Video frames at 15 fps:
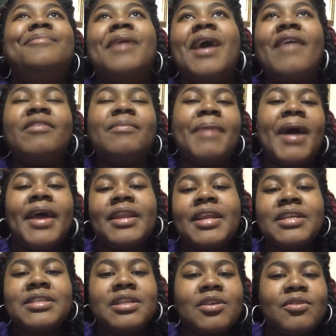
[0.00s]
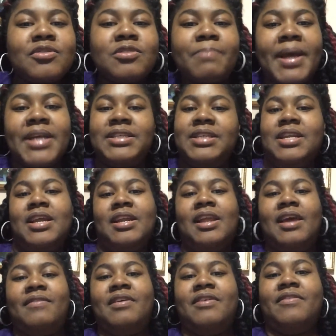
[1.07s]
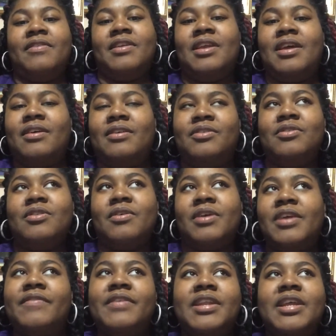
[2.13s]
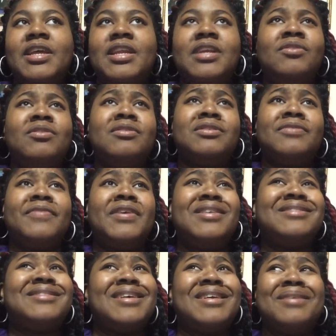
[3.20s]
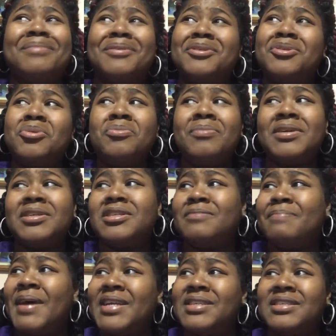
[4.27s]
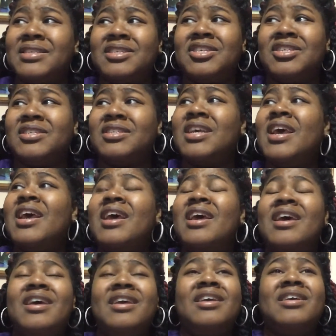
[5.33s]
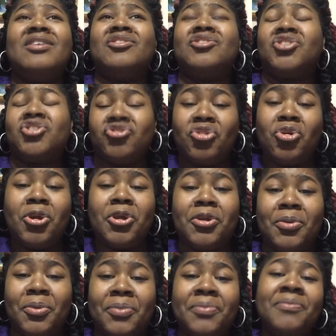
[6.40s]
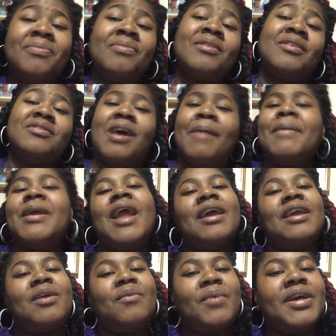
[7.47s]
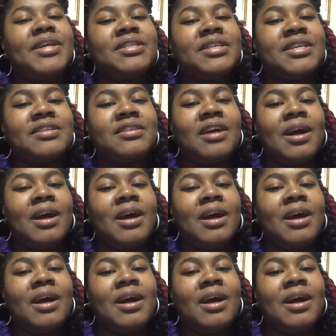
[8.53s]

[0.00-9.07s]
everybody needs a little spice in their life here and now, here and then. And Savannah's like, yeah, but too much spice is just, it can destroy you. So I mean, I get where his kids are